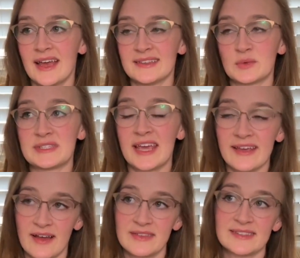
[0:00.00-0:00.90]
And so we
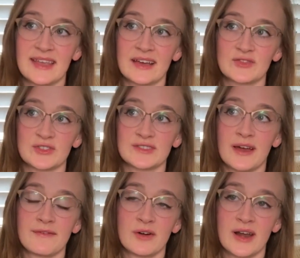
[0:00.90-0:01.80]
take on this extra
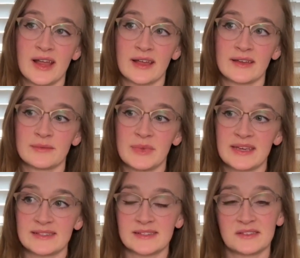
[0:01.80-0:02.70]
suffering
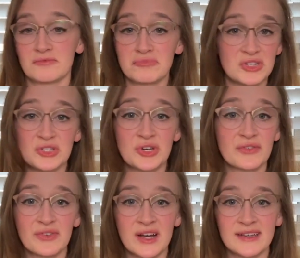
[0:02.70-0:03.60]
because it's
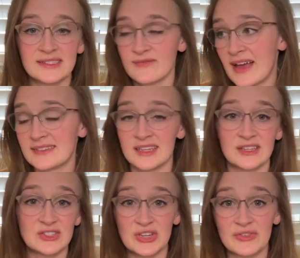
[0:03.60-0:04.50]
good for us.
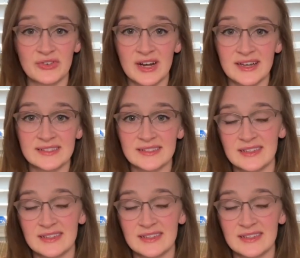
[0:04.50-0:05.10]
Fasting is good for us.